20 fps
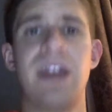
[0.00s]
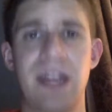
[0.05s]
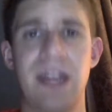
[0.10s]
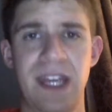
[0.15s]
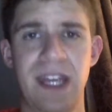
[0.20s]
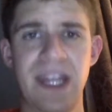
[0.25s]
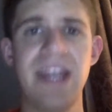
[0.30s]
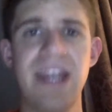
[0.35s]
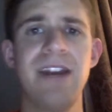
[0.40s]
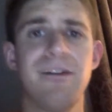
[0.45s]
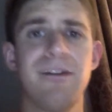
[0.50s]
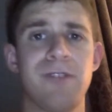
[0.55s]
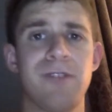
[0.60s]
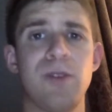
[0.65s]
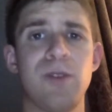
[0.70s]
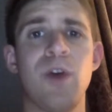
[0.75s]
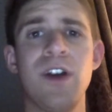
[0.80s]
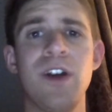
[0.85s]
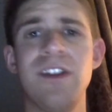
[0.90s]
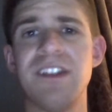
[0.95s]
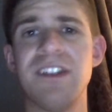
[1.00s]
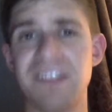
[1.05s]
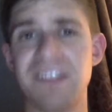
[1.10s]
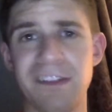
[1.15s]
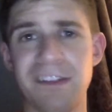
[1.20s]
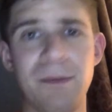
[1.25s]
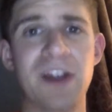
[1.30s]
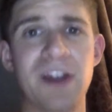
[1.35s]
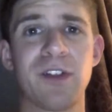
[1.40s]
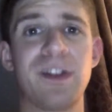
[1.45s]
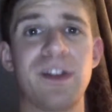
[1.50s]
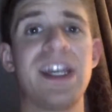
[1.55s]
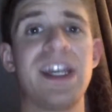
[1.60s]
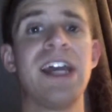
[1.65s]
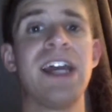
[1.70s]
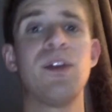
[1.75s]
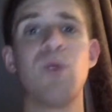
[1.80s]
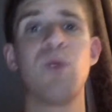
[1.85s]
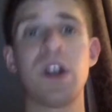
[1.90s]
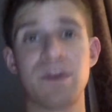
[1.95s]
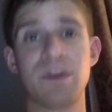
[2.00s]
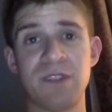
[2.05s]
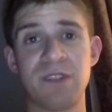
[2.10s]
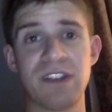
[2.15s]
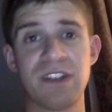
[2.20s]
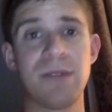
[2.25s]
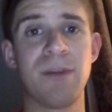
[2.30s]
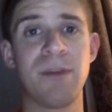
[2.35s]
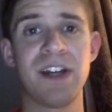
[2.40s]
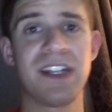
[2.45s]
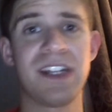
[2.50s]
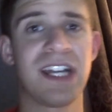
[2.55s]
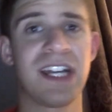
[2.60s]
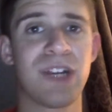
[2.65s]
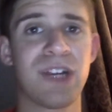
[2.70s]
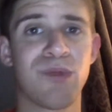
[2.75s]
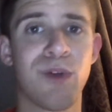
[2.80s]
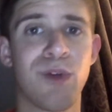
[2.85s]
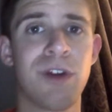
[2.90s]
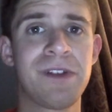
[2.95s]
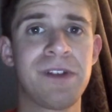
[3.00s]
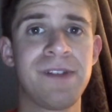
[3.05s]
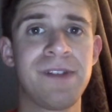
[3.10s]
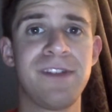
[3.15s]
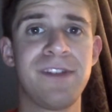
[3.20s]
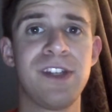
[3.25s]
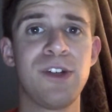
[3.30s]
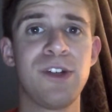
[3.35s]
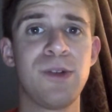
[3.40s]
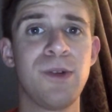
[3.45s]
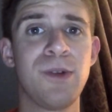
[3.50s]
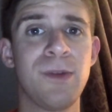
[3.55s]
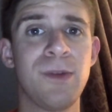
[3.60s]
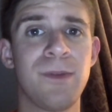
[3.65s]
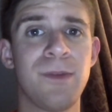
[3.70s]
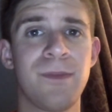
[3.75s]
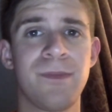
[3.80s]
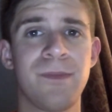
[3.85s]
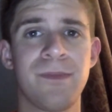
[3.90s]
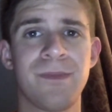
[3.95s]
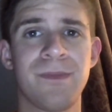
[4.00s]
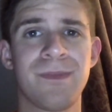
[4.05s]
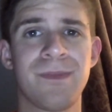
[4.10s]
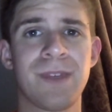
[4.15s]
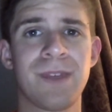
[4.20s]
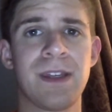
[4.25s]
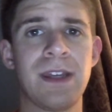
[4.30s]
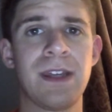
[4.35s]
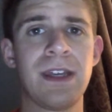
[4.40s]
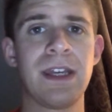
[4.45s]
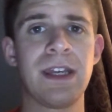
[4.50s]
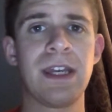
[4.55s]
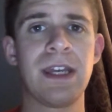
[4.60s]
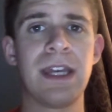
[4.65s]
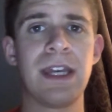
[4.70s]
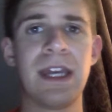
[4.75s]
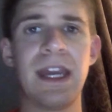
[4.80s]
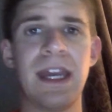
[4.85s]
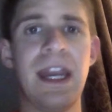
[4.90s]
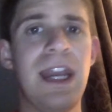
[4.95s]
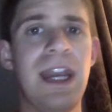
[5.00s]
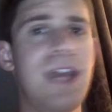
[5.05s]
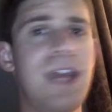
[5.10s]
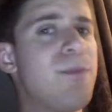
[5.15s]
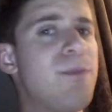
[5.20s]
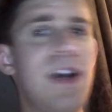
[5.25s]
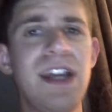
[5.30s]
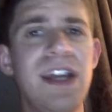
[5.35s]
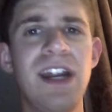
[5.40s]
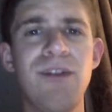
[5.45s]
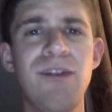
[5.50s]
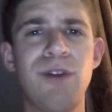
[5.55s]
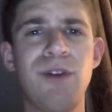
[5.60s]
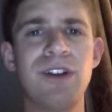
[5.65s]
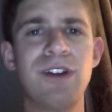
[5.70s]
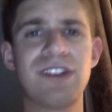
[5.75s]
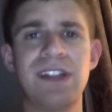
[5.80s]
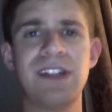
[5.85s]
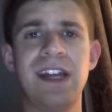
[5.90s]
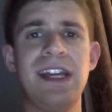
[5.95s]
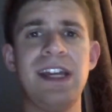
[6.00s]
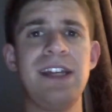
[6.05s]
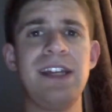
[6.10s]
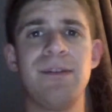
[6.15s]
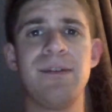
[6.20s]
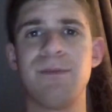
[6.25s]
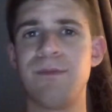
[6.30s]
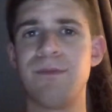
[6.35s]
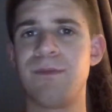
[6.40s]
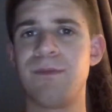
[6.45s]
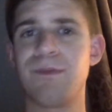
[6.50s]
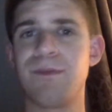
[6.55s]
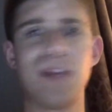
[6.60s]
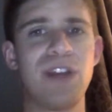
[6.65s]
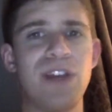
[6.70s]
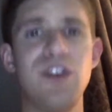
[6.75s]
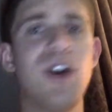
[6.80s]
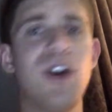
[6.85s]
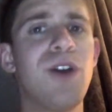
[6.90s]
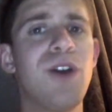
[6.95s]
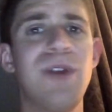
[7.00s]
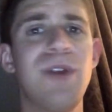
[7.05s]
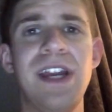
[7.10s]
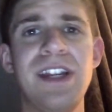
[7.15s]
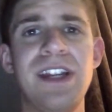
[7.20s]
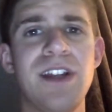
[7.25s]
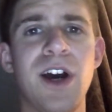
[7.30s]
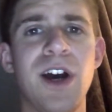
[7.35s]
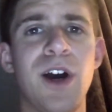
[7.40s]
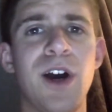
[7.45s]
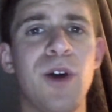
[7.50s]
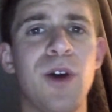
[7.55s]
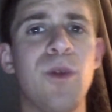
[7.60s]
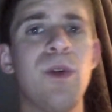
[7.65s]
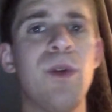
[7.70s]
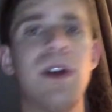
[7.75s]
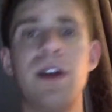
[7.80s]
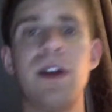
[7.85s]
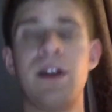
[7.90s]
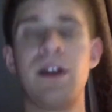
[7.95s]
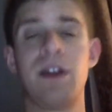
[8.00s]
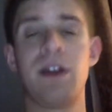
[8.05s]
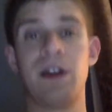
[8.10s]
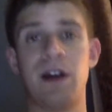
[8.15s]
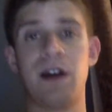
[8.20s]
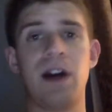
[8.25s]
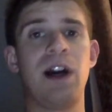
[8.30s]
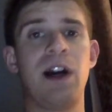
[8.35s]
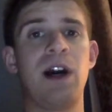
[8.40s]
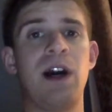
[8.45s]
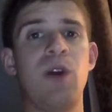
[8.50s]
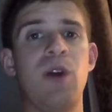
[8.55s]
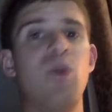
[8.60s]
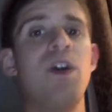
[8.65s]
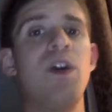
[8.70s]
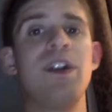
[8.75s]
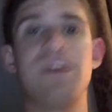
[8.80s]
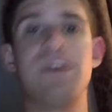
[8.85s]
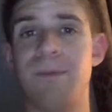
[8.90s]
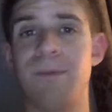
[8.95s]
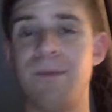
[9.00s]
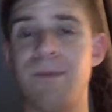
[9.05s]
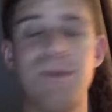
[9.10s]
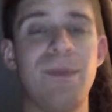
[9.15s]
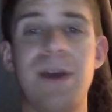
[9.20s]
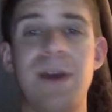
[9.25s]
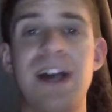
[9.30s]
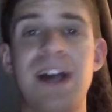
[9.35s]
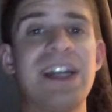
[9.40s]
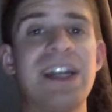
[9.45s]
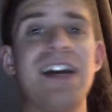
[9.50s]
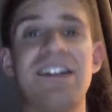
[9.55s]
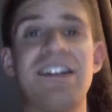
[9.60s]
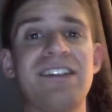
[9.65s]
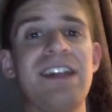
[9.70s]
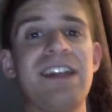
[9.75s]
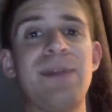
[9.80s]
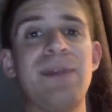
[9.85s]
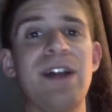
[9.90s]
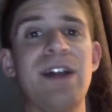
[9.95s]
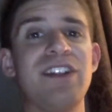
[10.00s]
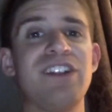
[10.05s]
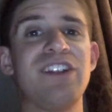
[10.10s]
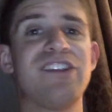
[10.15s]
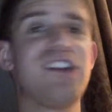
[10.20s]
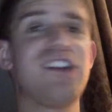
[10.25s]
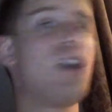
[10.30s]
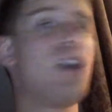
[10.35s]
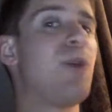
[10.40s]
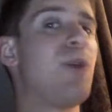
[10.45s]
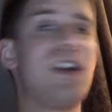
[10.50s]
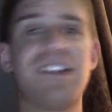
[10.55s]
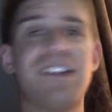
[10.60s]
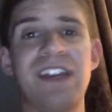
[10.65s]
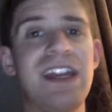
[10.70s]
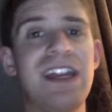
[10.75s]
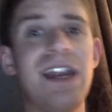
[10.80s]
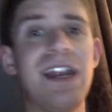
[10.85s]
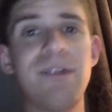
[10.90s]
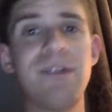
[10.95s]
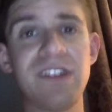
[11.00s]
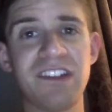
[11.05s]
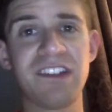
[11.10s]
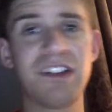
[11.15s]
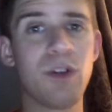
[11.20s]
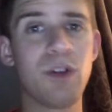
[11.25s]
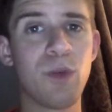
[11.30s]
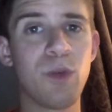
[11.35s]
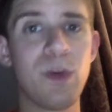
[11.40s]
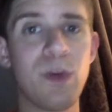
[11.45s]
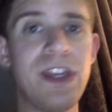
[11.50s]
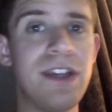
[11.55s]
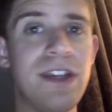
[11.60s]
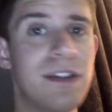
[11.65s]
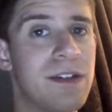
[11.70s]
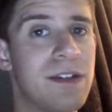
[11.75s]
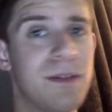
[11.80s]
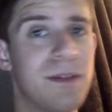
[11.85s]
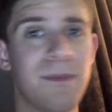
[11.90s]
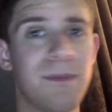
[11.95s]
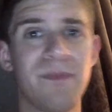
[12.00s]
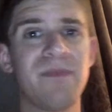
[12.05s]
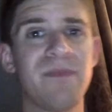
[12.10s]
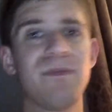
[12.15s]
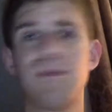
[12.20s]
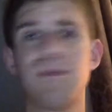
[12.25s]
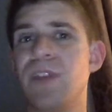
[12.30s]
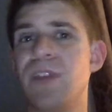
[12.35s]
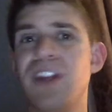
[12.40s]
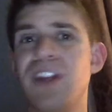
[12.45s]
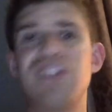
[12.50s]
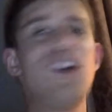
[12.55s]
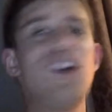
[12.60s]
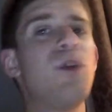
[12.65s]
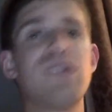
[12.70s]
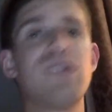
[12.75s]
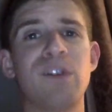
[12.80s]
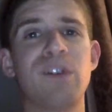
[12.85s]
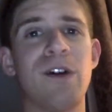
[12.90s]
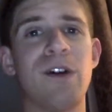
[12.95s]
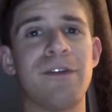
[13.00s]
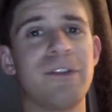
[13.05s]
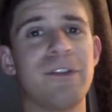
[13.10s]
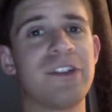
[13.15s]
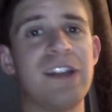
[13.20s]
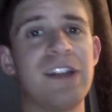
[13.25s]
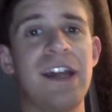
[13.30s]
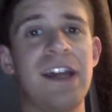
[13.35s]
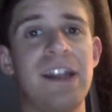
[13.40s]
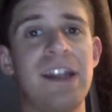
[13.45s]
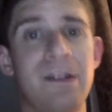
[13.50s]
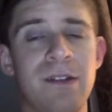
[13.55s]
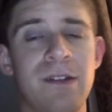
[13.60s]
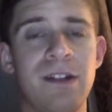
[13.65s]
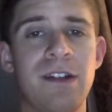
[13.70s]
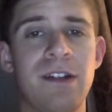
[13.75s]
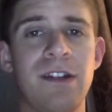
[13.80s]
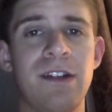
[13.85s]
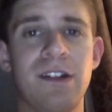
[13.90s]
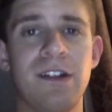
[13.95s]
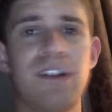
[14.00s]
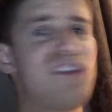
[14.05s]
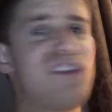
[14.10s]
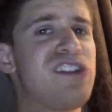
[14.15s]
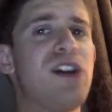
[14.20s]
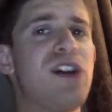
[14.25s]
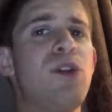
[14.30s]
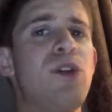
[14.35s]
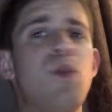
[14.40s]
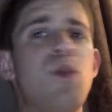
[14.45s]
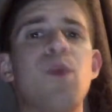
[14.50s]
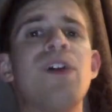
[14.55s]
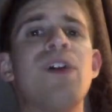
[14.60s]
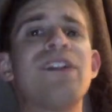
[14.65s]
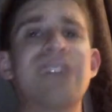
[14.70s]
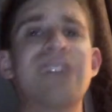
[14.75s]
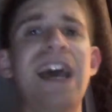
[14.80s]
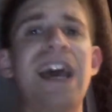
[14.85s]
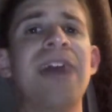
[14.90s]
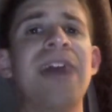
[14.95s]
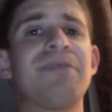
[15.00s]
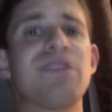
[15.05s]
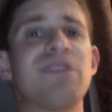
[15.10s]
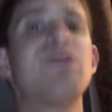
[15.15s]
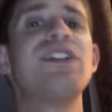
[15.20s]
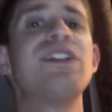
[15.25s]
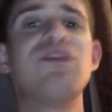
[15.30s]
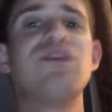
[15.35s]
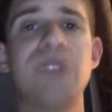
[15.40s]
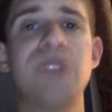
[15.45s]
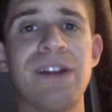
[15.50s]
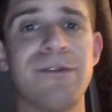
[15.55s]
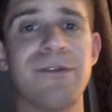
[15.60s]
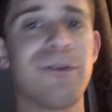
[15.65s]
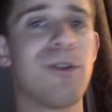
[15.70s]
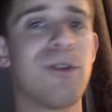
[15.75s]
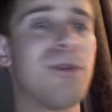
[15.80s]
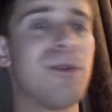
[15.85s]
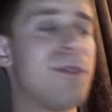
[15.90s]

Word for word: Hey everyone, this is Michael again, and welcome to the Monday Night Raw review. And Monday Night Raw tonight, you already know uh, what I gotta say about this show. I say it every single week. Show was awful tonight. Show was absolutely dreadful.